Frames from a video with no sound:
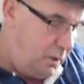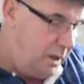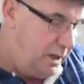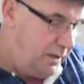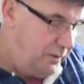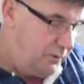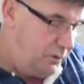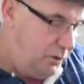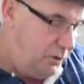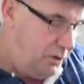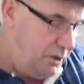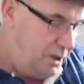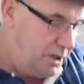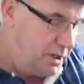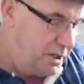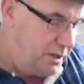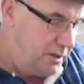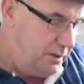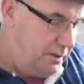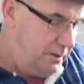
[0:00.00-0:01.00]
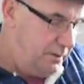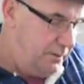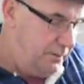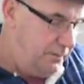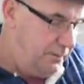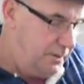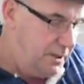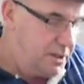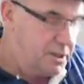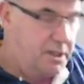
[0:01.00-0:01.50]
Why I've done this
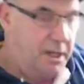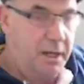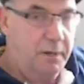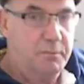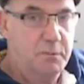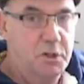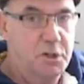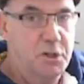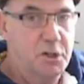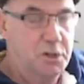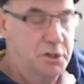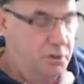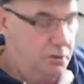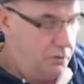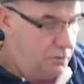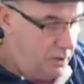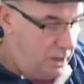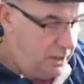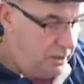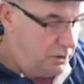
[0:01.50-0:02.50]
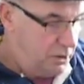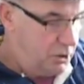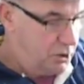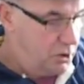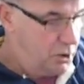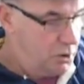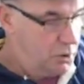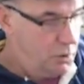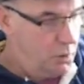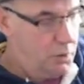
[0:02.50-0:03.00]
time is just
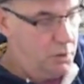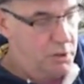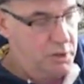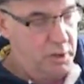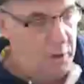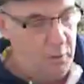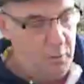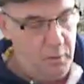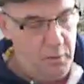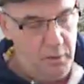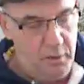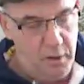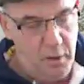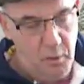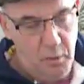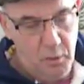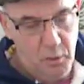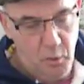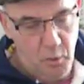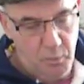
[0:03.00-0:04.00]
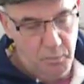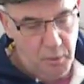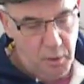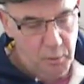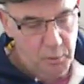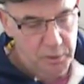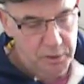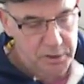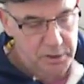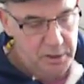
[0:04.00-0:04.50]
to show you how I go
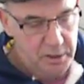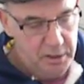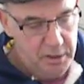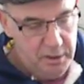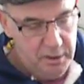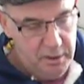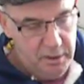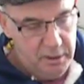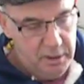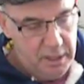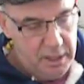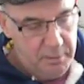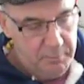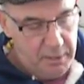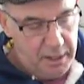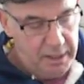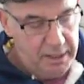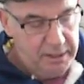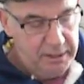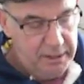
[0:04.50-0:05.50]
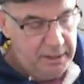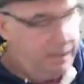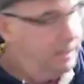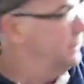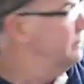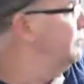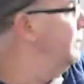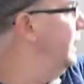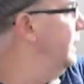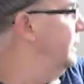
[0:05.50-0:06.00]
about it. I like
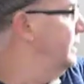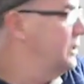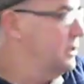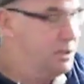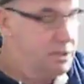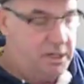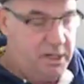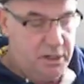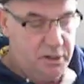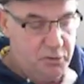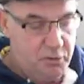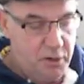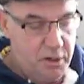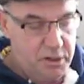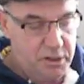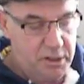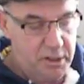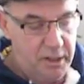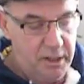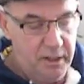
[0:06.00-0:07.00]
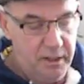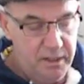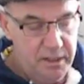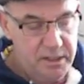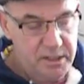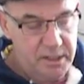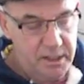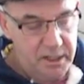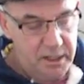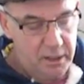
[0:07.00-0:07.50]
to leave mine in the seed trays till
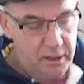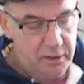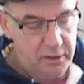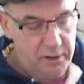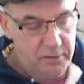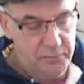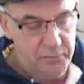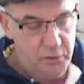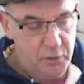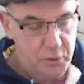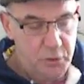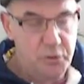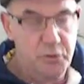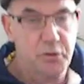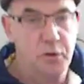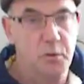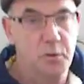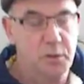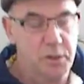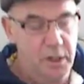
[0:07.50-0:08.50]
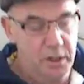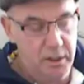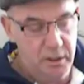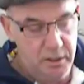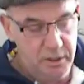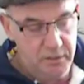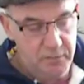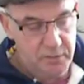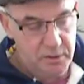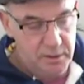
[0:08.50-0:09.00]
at least to get into the first true
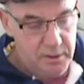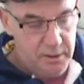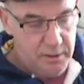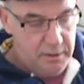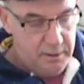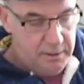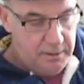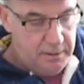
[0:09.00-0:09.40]
set of leaves.